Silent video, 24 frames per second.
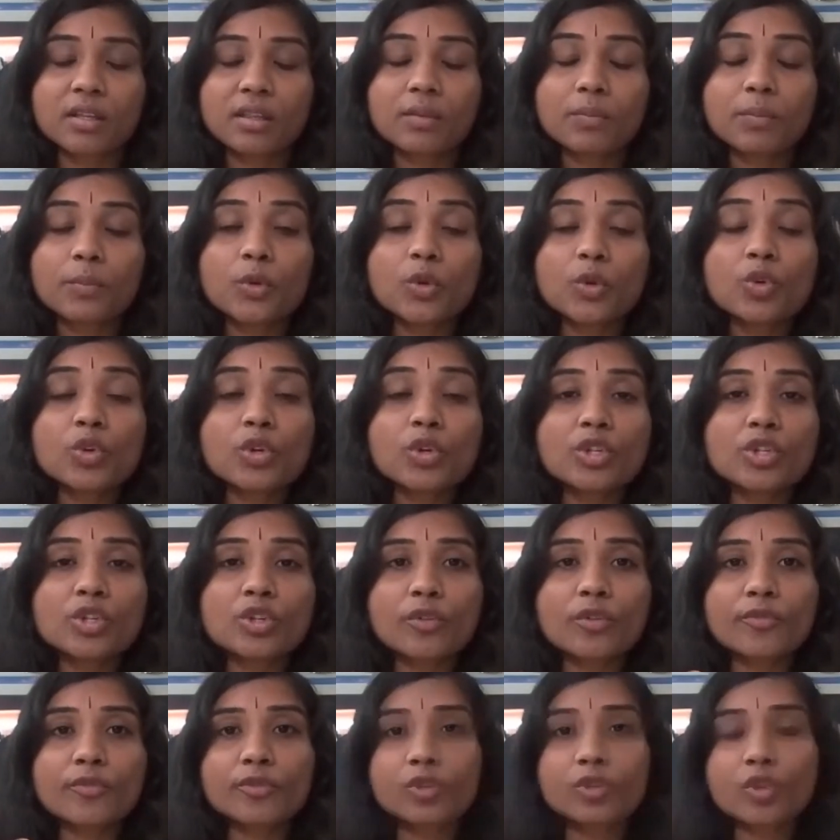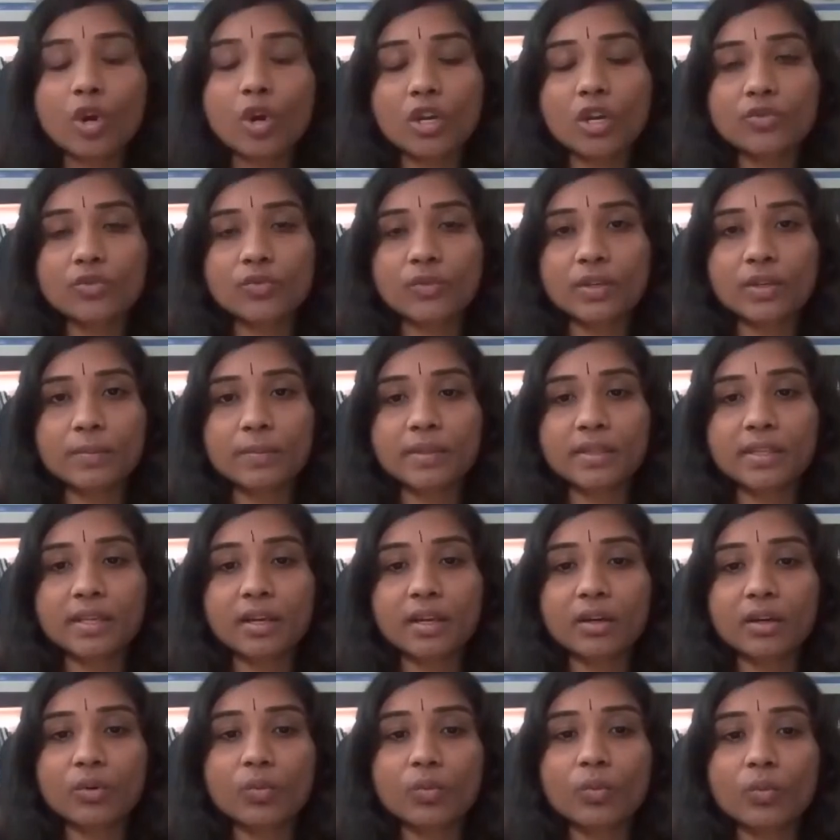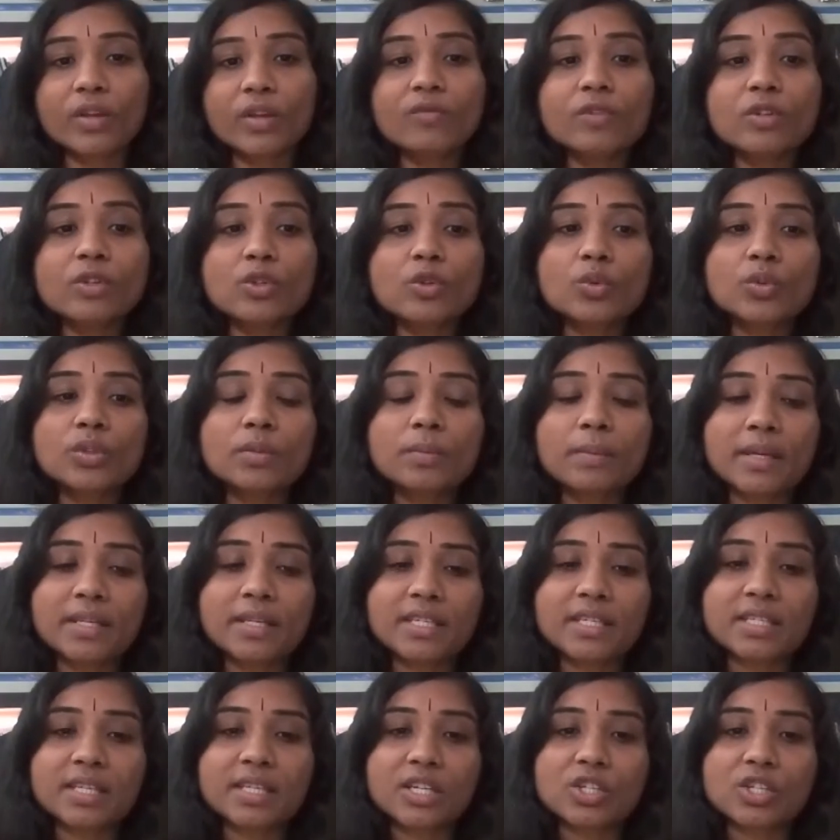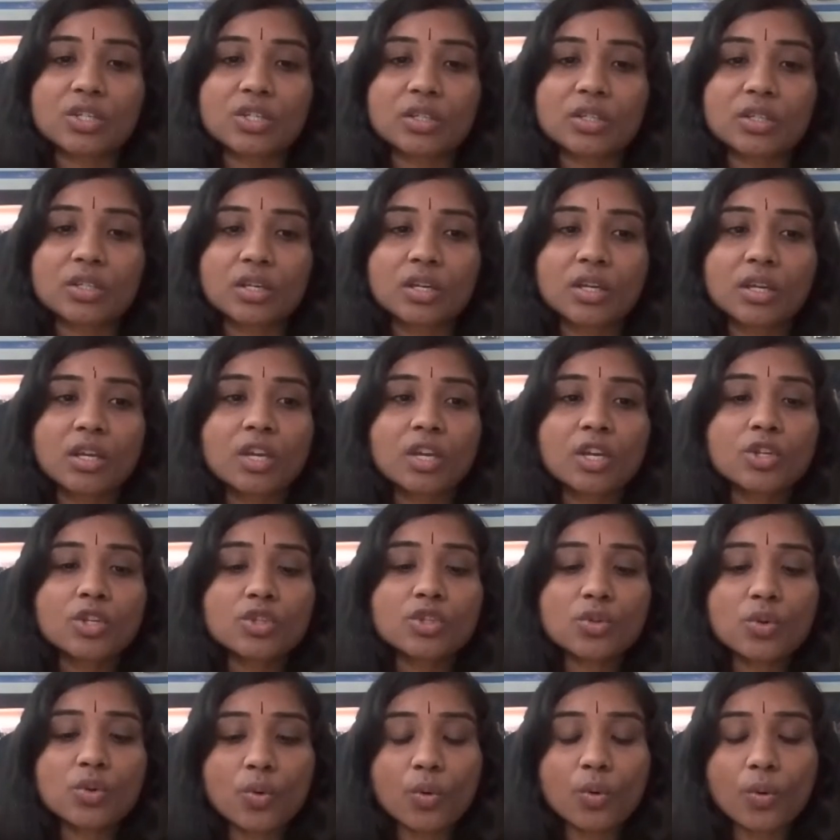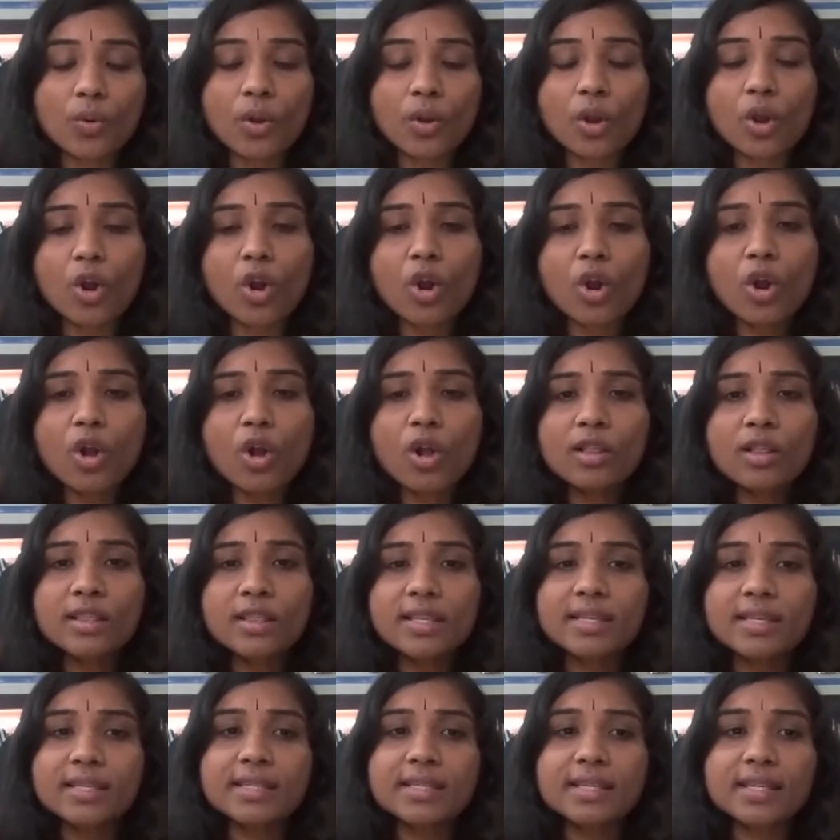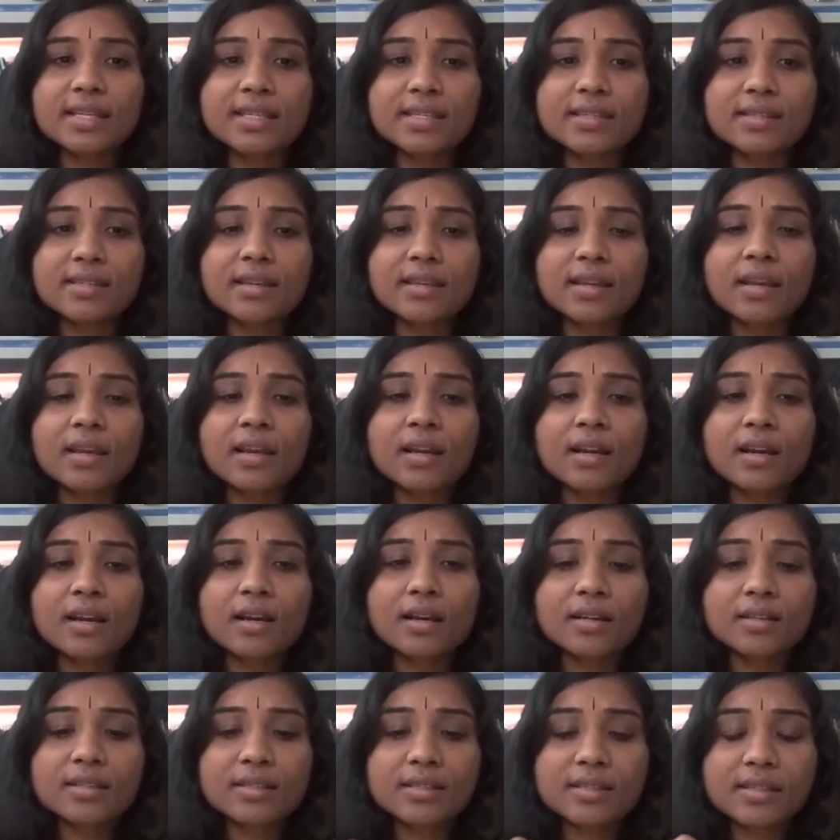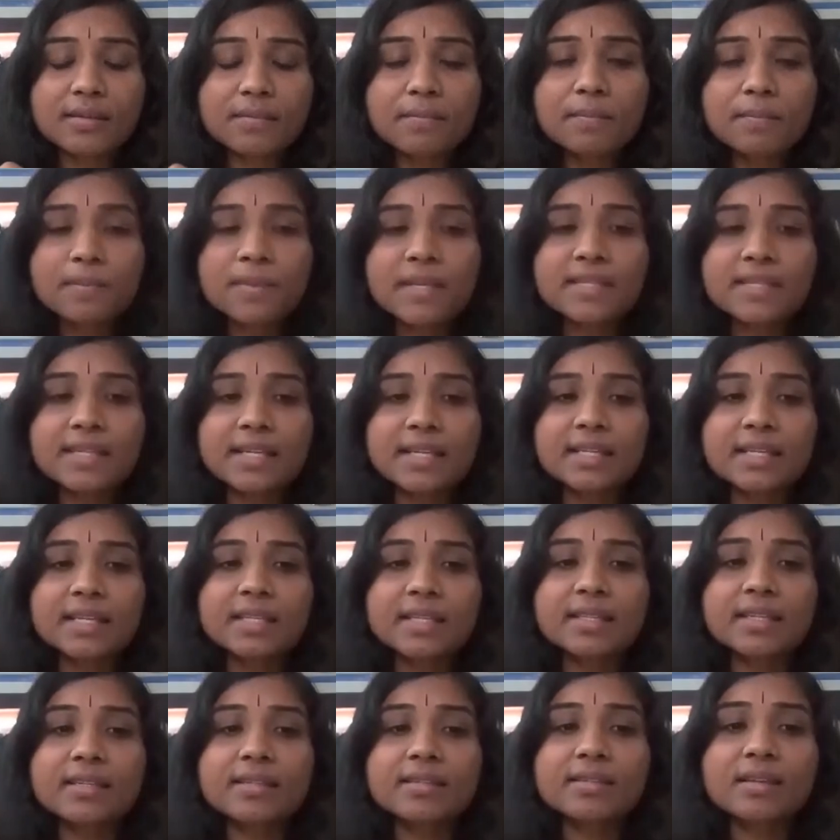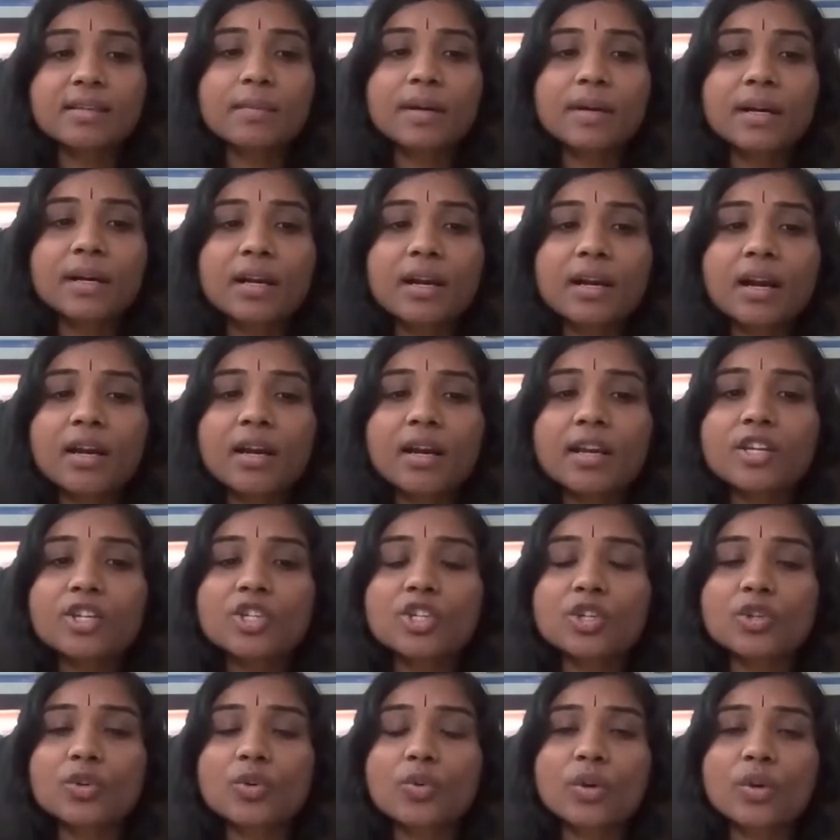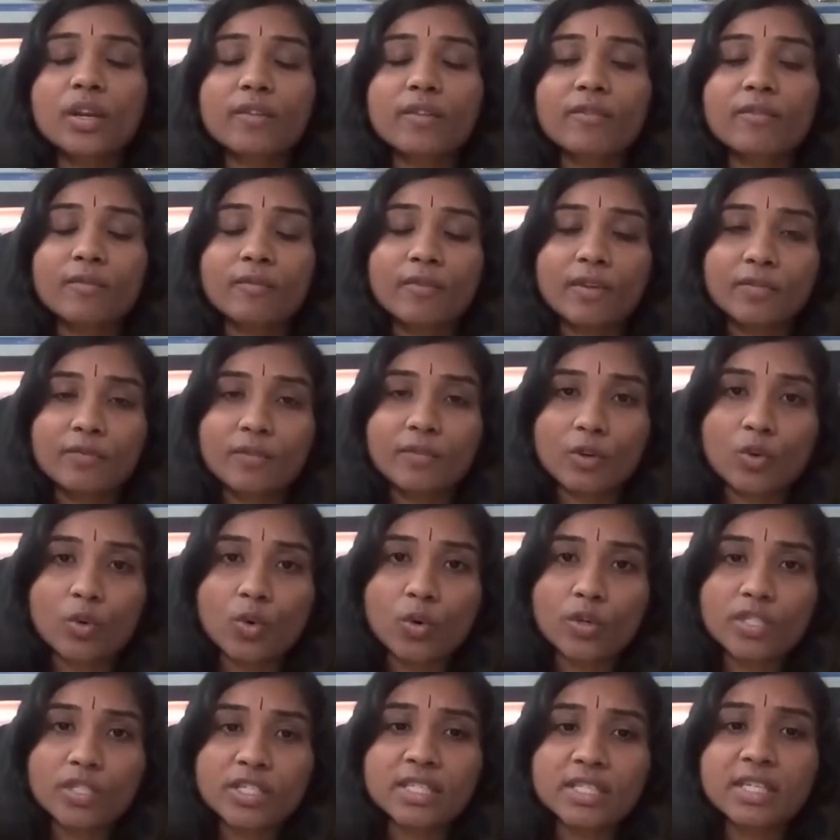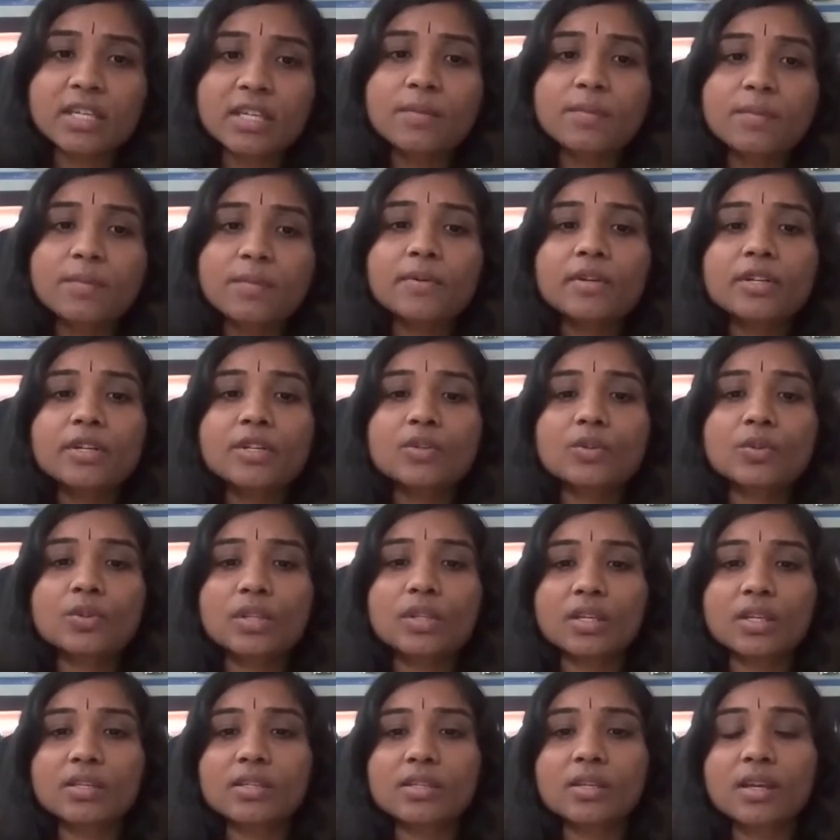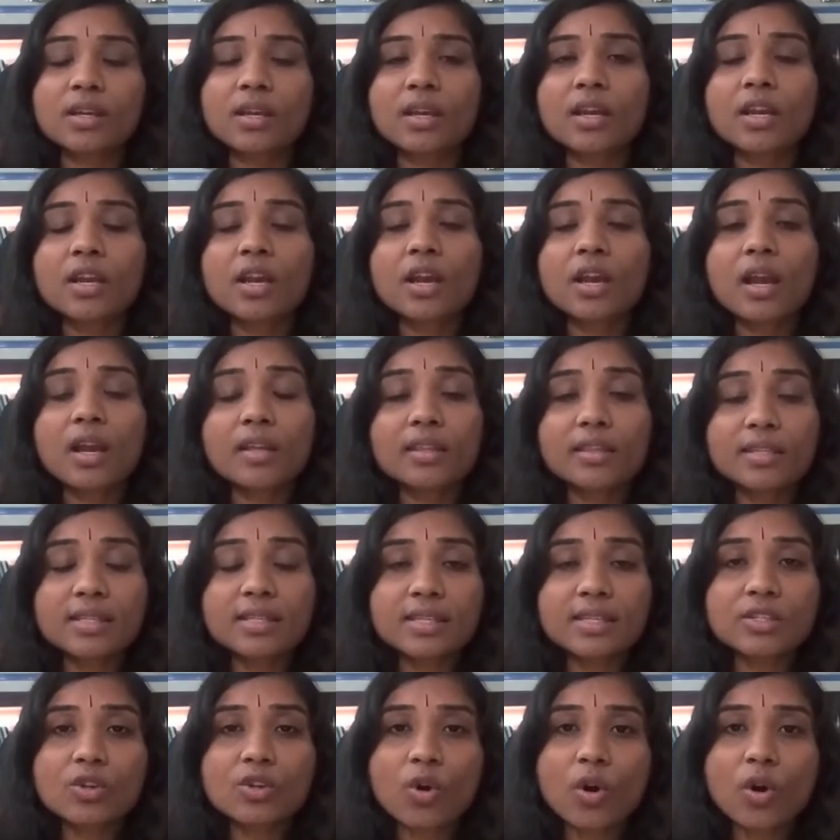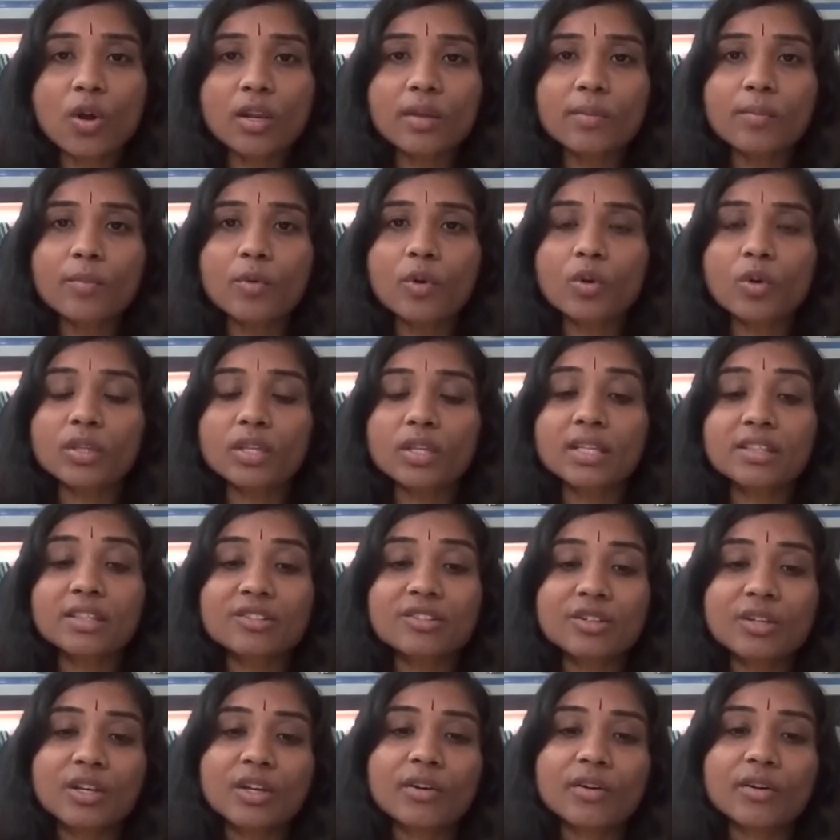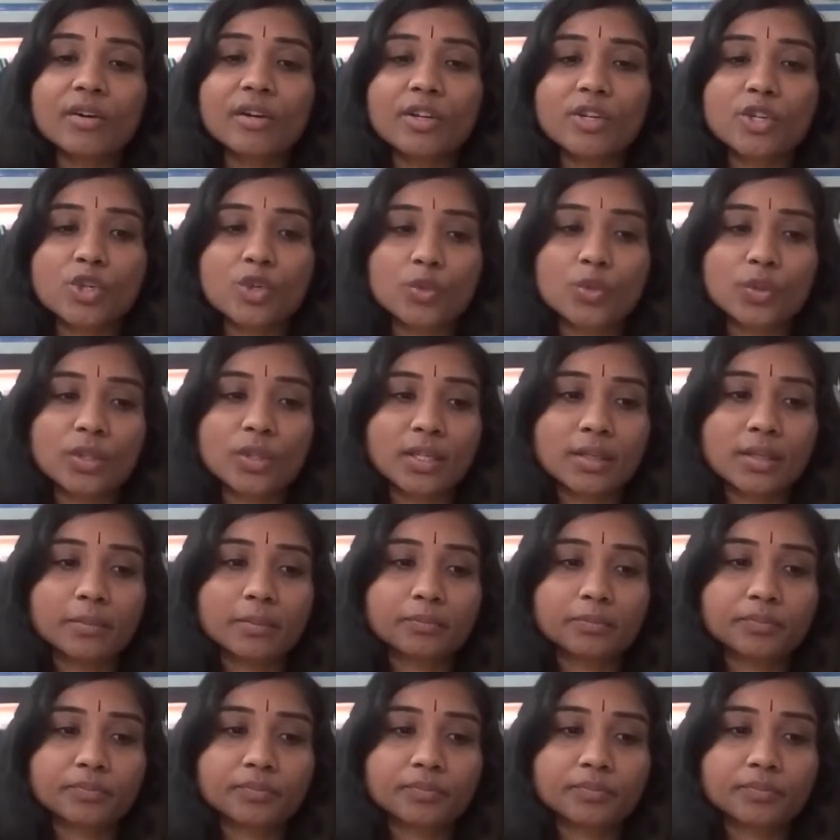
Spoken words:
The purity of thought will be there when we do the meditation. So all this is simply said in this Samakaya Shirogrevam. When we go deeper into this is all about that Trikarana Shuddhi.